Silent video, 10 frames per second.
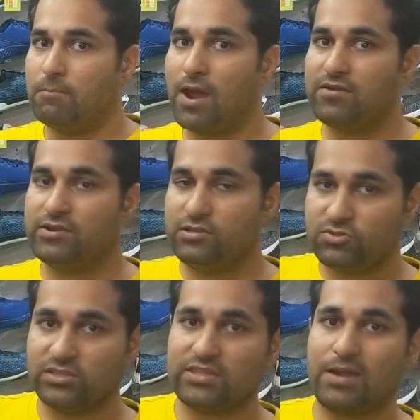by
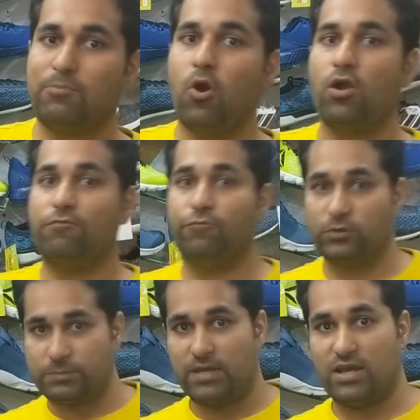reducing that ball of
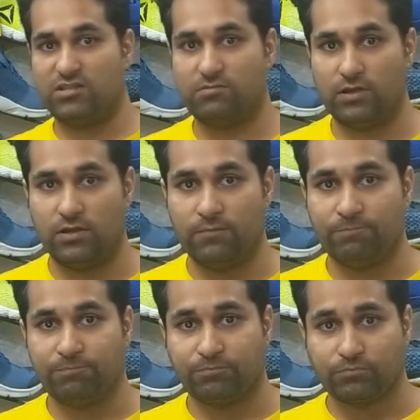foot pain as well.
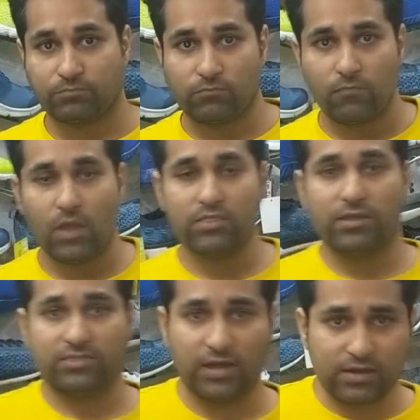The
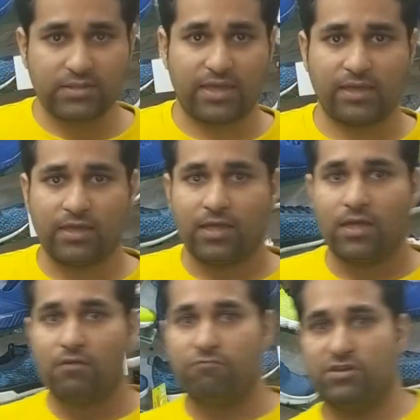third thing
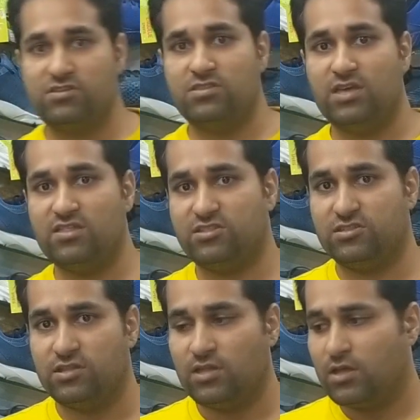which this
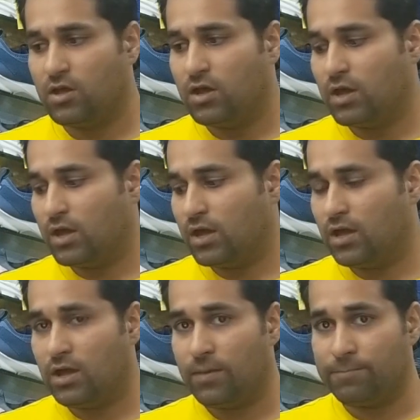
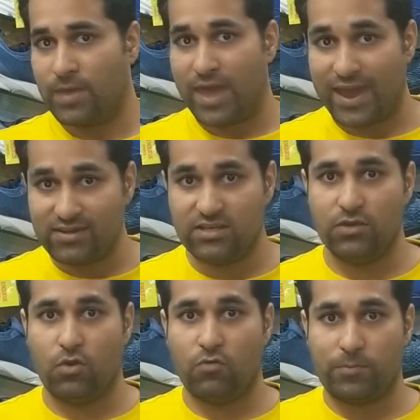
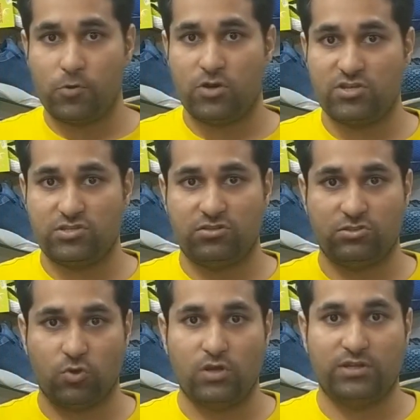anti-overpronation
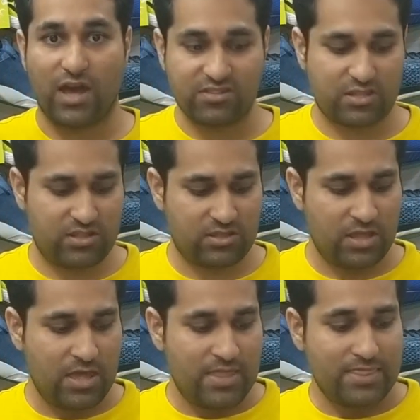sole does is
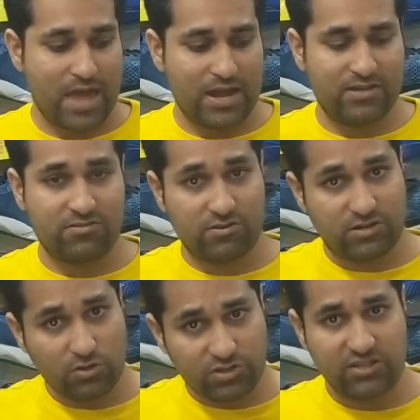that it
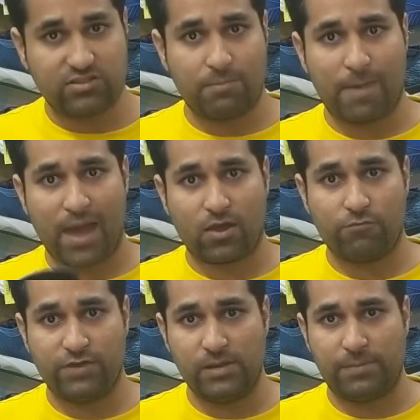reduces the back
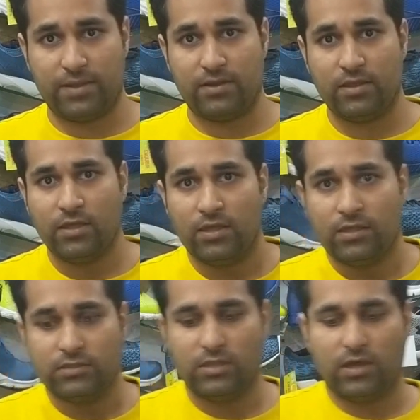of heel pain.
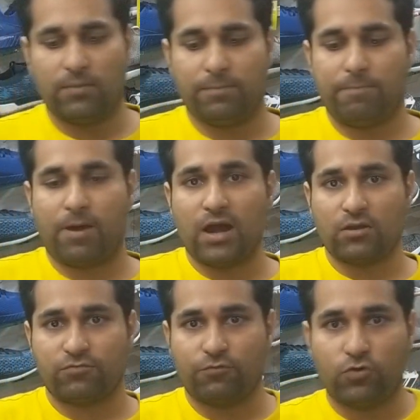The part
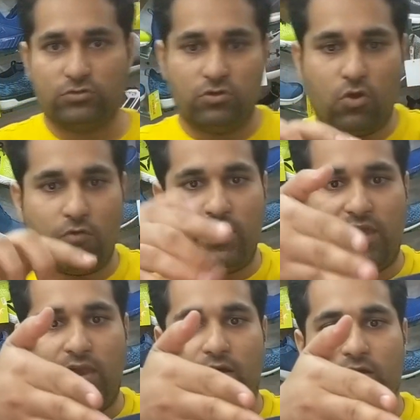of your foot over
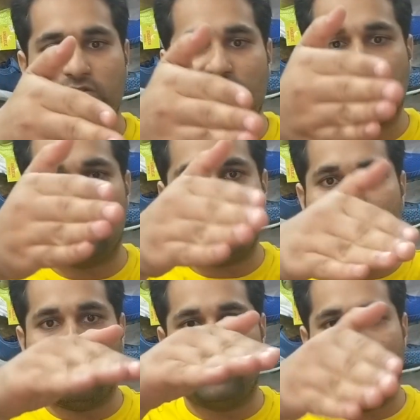here, just on
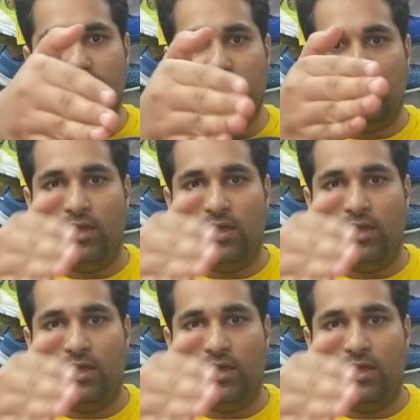top of the heel,